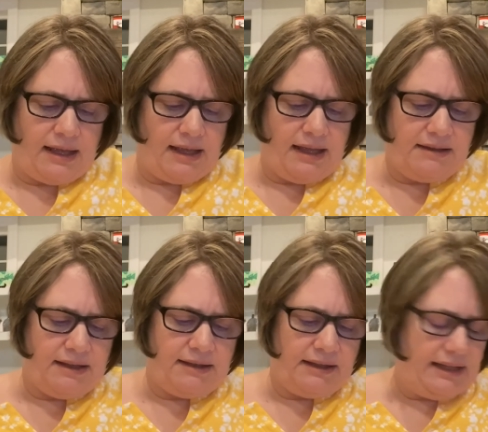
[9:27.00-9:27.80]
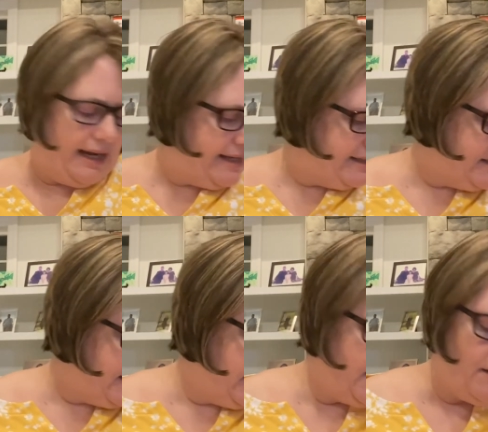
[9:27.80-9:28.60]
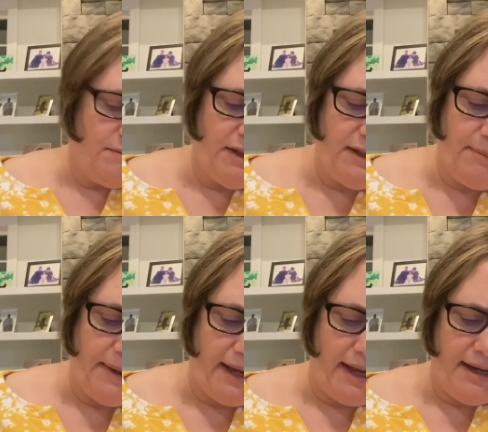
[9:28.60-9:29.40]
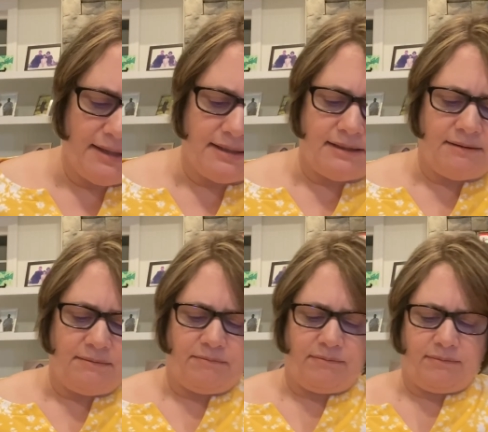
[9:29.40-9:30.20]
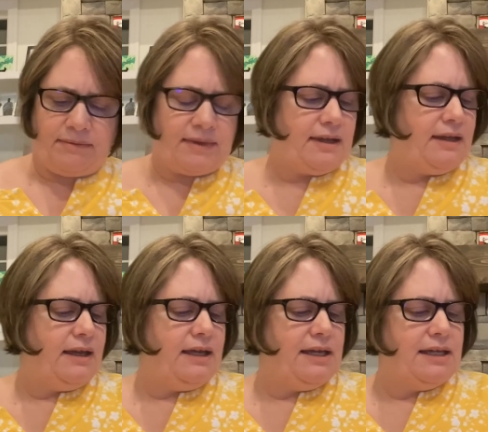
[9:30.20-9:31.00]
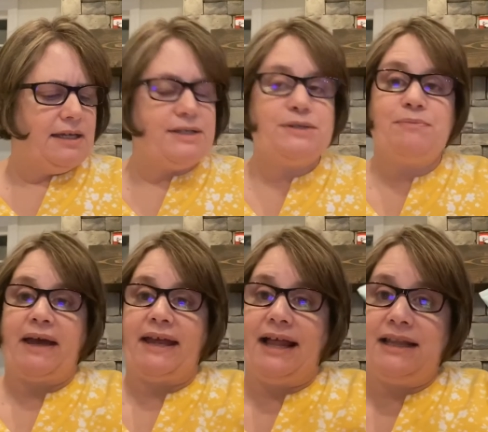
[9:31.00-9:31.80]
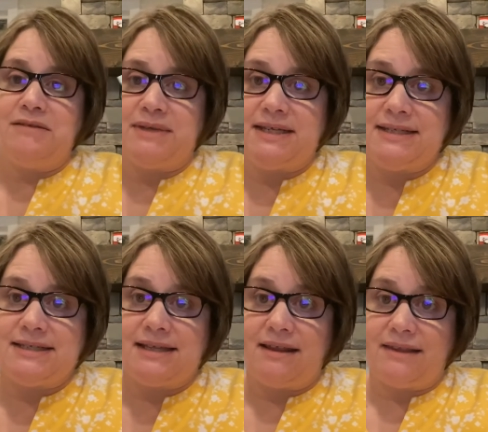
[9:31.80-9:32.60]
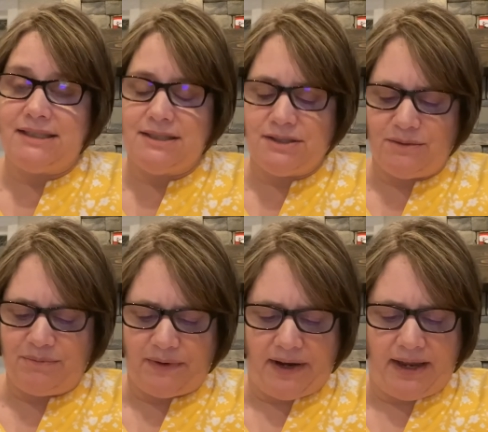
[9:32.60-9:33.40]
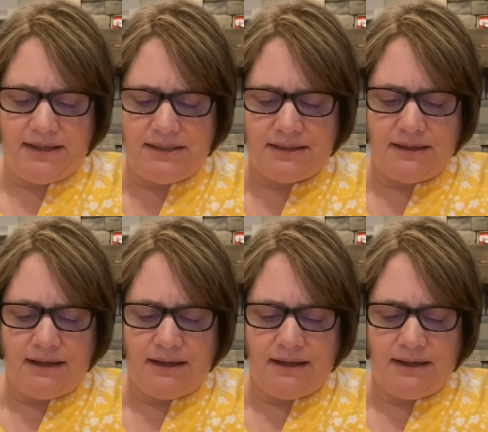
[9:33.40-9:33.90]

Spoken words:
And then the last item in the box is by Elemis. That's a good brand.